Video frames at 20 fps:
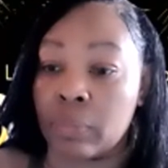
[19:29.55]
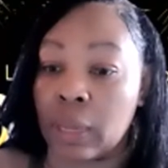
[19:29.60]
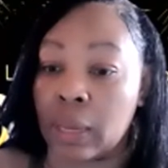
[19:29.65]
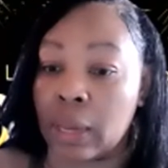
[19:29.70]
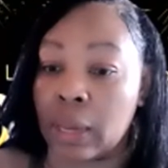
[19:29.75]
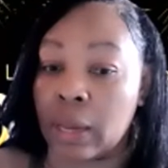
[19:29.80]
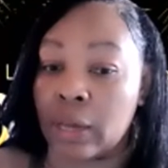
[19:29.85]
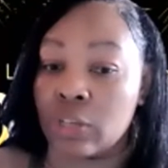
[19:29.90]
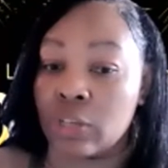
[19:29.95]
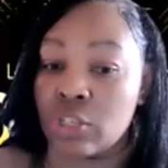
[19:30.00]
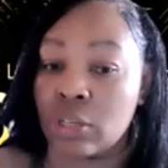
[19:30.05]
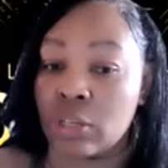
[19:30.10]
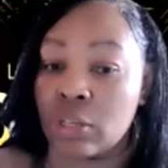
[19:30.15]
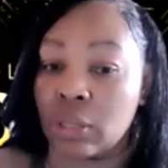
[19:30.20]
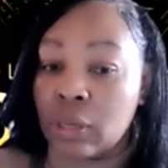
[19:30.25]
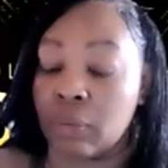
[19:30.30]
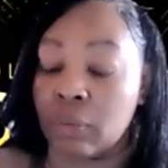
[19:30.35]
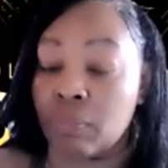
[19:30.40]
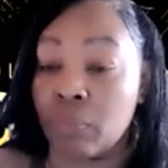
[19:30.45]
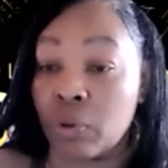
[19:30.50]
they
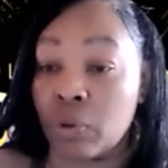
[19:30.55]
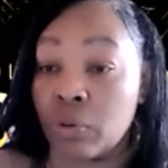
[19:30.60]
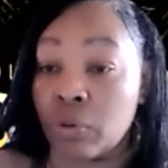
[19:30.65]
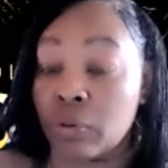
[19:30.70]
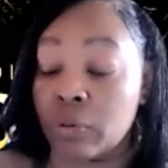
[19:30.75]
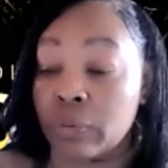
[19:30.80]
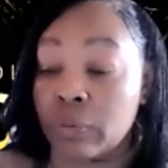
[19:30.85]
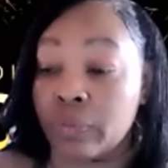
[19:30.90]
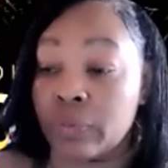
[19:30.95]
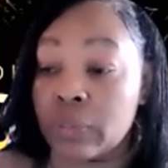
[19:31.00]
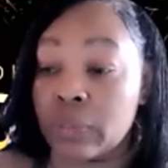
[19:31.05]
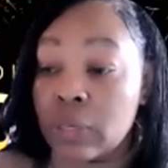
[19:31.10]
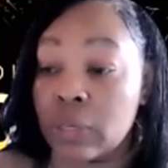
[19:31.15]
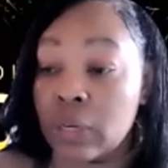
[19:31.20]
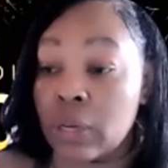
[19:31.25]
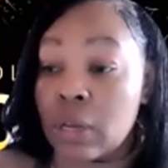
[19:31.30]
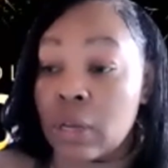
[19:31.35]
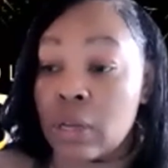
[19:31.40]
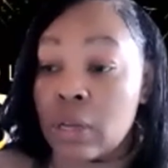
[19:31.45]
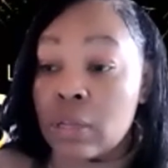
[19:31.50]
actually
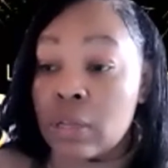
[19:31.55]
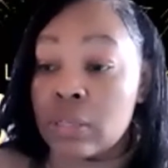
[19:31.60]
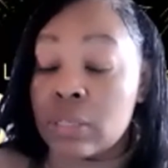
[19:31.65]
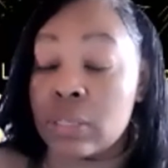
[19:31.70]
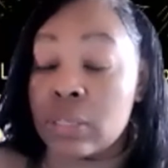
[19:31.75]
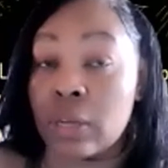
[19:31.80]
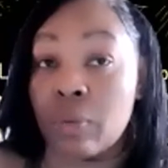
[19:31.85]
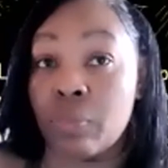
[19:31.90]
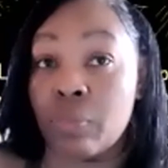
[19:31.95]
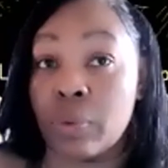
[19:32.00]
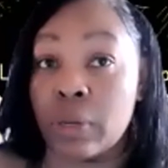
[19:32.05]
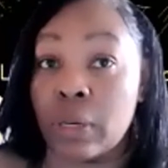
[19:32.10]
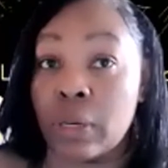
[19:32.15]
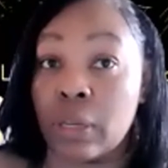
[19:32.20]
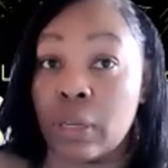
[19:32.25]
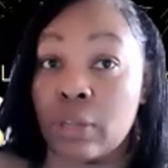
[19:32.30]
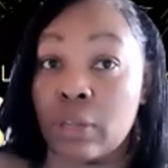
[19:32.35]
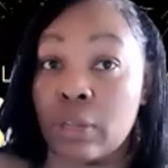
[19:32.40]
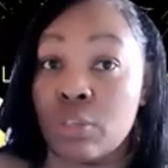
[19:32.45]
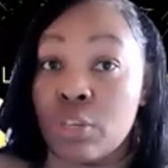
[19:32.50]
moved
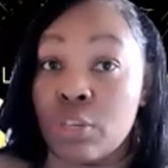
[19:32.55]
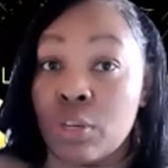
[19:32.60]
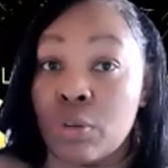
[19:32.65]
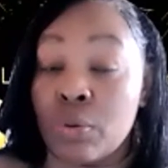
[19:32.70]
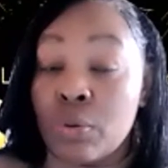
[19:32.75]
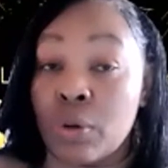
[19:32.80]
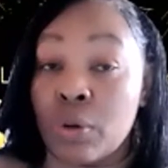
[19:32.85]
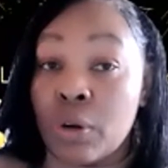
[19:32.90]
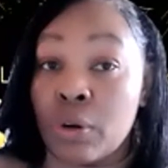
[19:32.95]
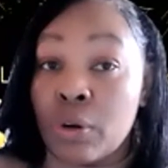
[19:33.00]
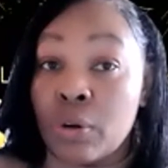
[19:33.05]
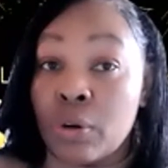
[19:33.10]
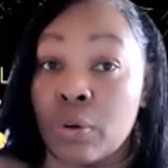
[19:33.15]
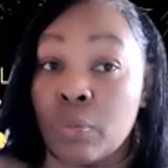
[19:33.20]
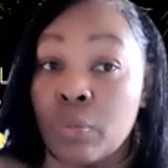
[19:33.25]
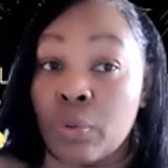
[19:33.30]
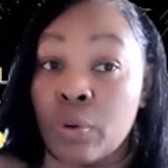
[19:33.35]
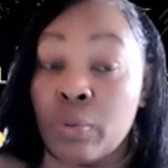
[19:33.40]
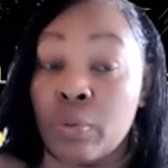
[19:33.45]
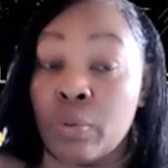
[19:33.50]
someone into
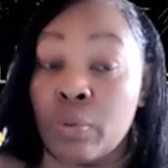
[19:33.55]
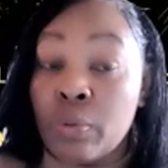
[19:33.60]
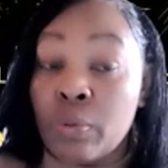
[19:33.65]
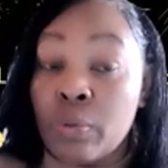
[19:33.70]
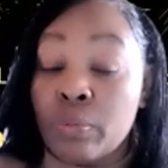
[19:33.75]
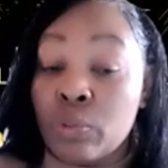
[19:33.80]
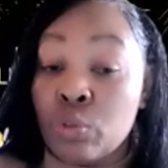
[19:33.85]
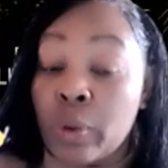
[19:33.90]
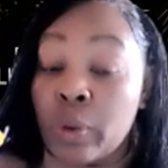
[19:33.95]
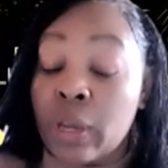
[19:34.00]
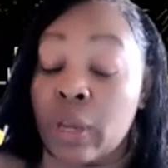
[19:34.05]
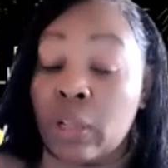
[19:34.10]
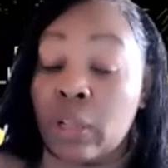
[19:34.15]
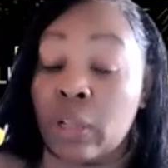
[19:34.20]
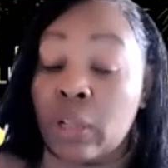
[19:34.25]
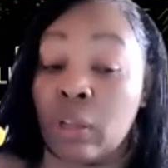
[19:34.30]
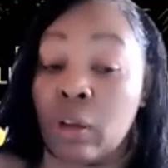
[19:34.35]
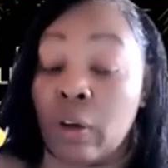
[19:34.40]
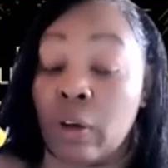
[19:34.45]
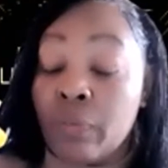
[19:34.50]
her room
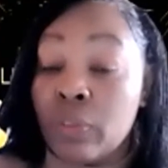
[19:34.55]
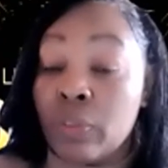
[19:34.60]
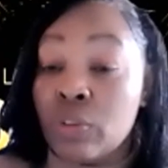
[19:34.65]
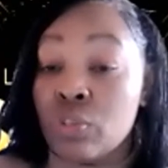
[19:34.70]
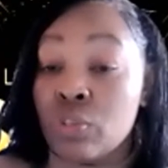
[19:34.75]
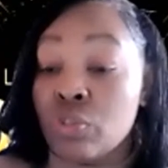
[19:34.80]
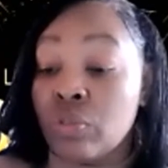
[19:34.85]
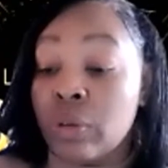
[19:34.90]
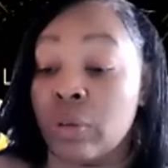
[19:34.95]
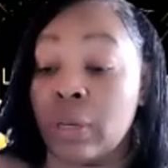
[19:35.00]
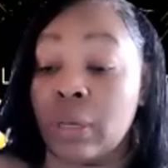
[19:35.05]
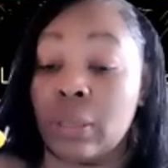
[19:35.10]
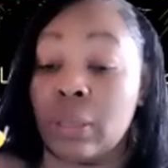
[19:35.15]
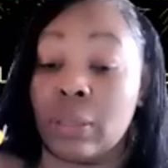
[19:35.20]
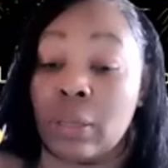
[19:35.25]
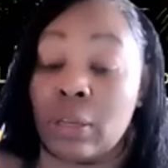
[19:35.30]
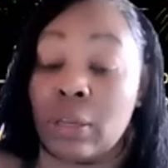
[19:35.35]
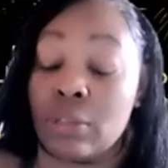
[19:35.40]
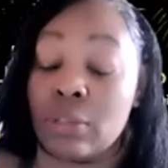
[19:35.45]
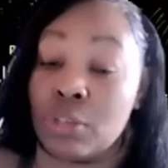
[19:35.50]
directly off the
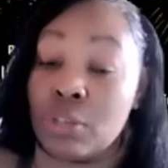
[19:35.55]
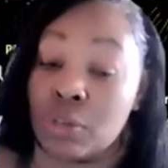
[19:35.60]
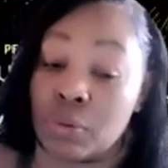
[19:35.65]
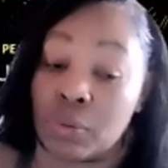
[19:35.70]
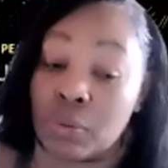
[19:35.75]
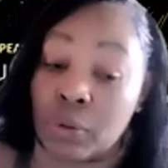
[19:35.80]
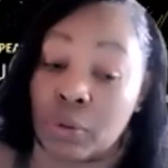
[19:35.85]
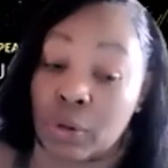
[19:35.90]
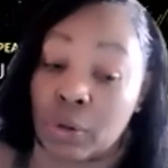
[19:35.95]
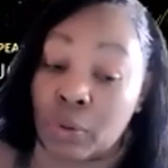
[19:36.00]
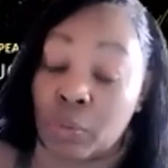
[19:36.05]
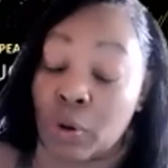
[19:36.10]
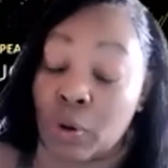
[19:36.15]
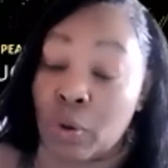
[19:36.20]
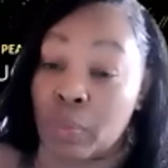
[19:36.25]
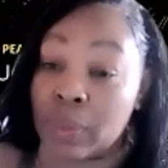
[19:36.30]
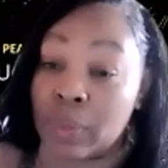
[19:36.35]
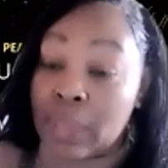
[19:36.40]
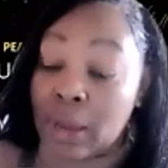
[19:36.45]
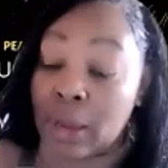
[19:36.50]
street into her
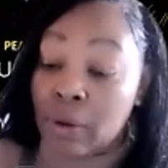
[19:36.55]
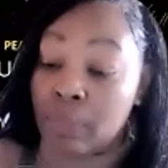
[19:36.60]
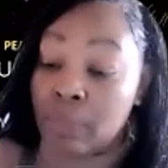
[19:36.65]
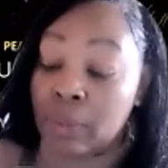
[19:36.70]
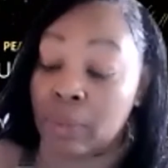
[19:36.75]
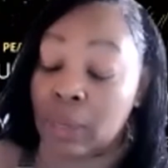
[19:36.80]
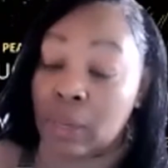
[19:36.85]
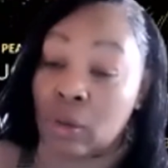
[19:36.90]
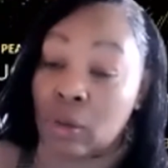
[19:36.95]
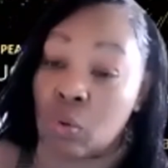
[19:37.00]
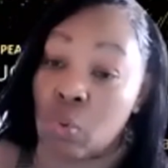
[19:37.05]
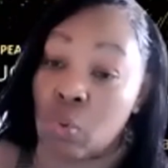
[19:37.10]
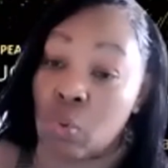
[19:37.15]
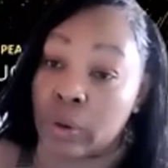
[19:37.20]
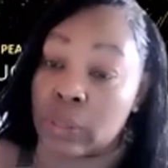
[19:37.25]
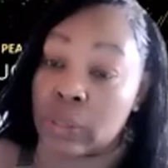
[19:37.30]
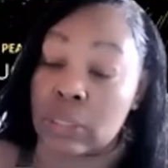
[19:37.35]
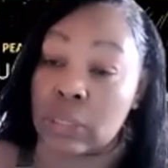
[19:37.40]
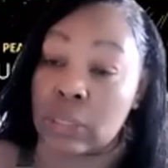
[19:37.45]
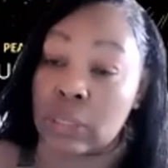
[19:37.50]
room without being
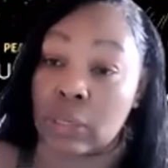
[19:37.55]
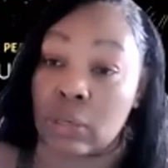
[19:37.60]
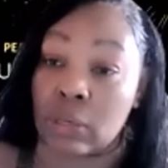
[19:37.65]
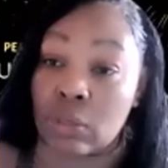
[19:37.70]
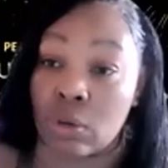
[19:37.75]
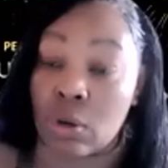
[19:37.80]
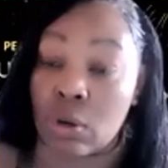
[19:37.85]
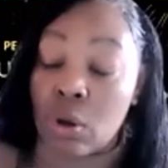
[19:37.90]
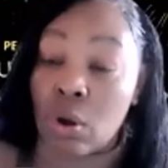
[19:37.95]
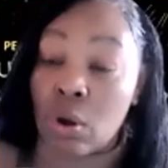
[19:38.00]
quarantined